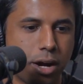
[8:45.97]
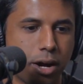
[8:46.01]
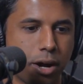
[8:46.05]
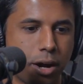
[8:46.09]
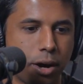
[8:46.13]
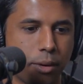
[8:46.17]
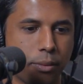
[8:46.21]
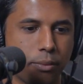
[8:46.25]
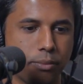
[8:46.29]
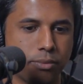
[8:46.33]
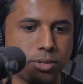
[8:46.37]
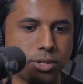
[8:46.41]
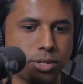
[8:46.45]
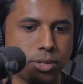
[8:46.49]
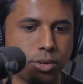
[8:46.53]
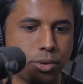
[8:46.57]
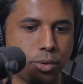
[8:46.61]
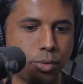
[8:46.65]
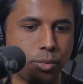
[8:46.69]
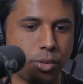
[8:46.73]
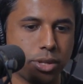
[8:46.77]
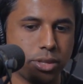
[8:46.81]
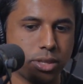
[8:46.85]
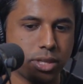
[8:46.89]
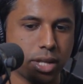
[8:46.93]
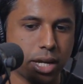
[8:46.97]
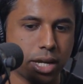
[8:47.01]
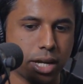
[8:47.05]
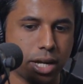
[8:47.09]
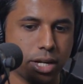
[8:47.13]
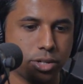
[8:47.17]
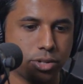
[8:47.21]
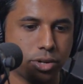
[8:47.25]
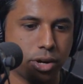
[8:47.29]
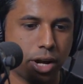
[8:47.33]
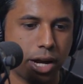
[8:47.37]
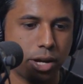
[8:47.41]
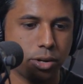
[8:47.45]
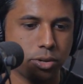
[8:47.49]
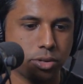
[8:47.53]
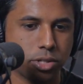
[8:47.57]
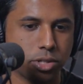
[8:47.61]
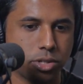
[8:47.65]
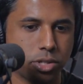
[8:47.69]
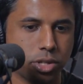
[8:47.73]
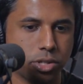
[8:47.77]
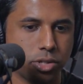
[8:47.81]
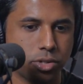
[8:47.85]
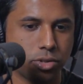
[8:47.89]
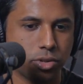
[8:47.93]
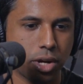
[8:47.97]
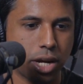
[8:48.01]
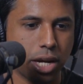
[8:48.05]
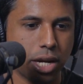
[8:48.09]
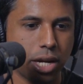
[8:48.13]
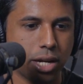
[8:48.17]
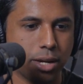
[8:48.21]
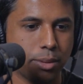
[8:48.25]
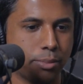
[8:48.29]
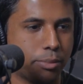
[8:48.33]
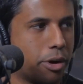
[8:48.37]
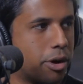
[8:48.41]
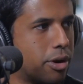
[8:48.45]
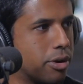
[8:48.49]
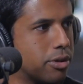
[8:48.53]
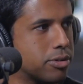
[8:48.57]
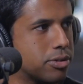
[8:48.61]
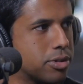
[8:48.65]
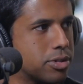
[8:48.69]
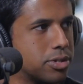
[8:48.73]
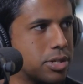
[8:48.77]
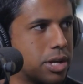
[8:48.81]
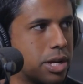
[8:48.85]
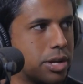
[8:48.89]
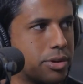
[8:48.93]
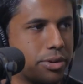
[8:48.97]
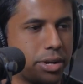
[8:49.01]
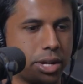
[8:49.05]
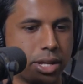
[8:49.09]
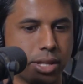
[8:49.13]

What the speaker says: So one thing I tried was just training a model to generate